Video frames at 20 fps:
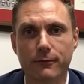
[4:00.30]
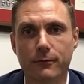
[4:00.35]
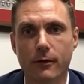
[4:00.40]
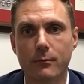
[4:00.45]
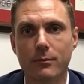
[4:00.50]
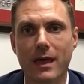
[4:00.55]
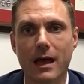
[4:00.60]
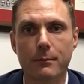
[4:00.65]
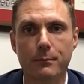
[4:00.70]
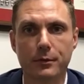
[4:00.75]
from
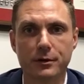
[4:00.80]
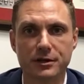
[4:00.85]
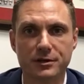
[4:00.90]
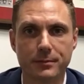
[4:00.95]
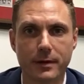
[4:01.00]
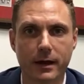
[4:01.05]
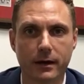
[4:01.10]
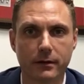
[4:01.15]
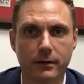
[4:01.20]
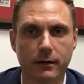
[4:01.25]
that
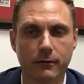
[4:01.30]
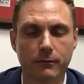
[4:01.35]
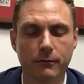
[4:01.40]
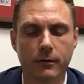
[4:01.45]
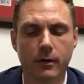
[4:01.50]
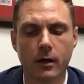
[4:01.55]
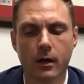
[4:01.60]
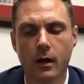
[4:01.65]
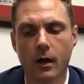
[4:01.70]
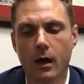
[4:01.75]
perspective,
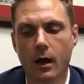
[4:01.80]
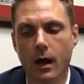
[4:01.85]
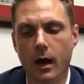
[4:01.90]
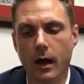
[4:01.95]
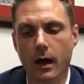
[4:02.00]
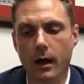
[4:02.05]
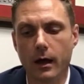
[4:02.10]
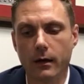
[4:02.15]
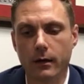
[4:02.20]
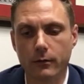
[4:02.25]

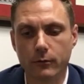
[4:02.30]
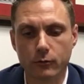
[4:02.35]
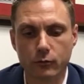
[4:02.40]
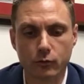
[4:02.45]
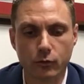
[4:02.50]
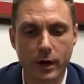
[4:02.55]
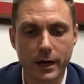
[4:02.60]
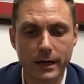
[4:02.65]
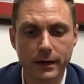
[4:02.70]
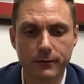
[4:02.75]

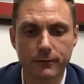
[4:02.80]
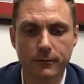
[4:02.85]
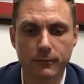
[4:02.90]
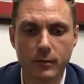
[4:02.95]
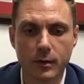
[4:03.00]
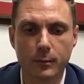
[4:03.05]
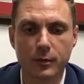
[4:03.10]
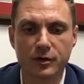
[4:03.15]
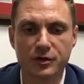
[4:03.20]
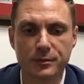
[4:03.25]
right from the
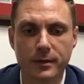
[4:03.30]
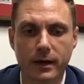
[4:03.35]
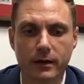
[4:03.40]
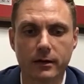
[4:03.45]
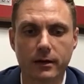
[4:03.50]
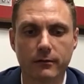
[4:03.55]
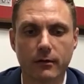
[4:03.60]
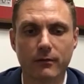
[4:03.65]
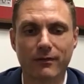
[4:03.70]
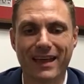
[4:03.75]

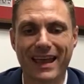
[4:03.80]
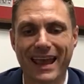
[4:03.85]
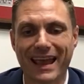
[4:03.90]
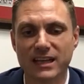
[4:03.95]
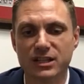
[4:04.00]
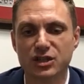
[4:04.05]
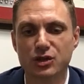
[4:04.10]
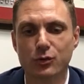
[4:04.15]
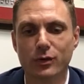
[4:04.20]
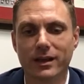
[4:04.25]
perspective of
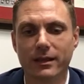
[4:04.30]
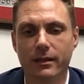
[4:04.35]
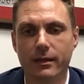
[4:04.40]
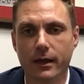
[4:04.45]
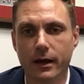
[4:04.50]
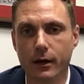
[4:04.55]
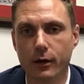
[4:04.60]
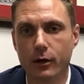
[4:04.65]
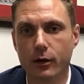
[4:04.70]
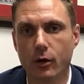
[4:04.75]
answering
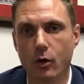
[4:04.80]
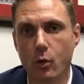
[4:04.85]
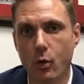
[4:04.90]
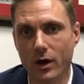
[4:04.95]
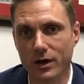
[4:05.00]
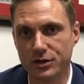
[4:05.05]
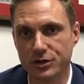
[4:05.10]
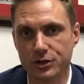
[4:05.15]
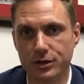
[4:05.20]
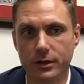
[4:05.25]
their
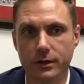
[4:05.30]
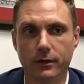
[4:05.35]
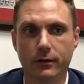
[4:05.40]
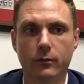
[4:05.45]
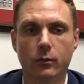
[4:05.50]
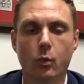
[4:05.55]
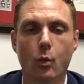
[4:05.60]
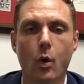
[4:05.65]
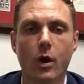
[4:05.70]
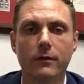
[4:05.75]
questions.
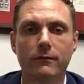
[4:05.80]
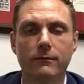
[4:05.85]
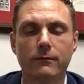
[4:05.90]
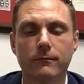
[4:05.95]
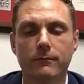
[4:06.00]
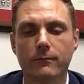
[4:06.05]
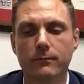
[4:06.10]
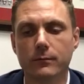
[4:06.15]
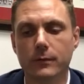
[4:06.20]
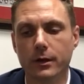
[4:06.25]
What
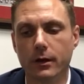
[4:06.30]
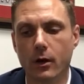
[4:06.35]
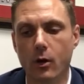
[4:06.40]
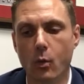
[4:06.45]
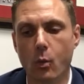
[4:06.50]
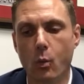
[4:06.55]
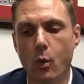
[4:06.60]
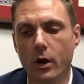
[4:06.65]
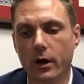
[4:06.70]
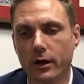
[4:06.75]

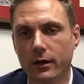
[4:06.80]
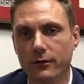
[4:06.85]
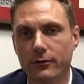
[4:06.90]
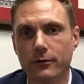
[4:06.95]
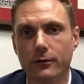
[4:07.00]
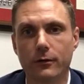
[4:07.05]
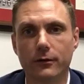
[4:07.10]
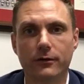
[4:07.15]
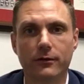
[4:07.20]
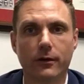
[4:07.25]

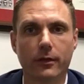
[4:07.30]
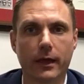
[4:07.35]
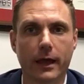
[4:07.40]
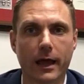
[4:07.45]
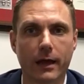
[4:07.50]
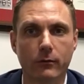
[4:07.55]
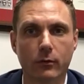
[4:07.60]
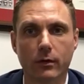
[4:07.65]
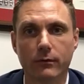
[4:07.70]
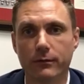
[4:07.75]
concerns do they
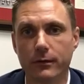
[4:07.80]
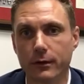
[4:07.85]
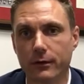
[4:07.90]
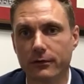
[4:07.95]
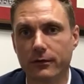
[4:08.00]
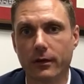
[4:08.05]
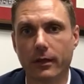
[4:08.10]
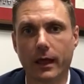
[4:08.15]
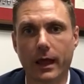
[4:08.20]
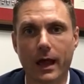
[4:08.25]
have? What fears
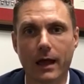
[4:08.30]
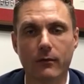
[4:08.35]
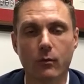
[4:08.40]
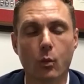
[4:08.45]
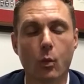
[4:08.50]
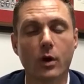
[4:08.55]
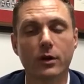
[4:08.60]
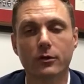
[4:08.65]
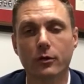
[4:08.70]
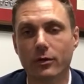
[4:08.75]
do they have?
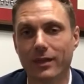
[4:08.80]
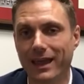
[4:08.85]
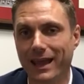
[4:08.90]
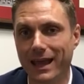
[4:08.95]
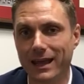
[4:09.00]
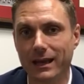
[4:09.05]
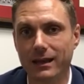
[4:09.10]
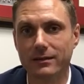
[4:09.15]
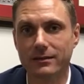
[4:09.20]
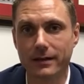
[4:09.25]
What do they
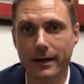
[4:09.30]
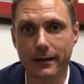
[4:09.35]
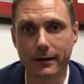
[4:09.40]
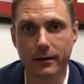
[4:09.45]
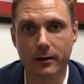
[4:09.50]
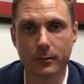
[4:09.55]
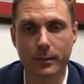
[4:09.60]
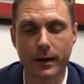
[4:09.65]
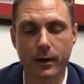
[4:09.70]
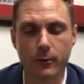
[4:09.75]
get excited
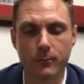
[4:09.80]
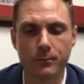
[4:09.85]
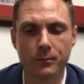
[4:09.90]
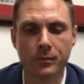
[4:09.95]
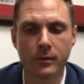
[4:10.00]
about?